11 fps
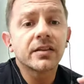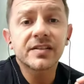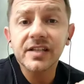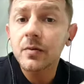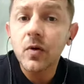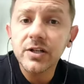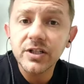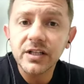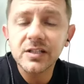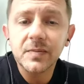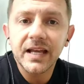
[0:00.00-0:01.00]
The same
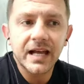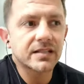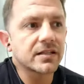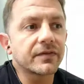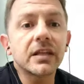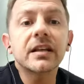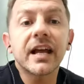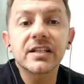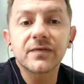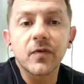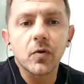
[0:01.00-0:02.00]
question needs to be asked of the
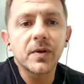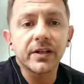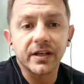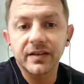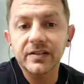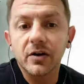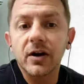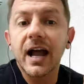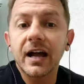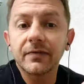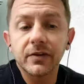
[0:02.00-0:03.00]
next 4 billion. These
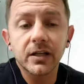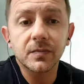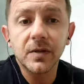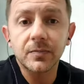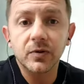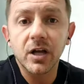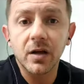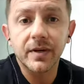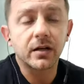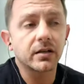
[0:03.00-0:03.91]
are African people coming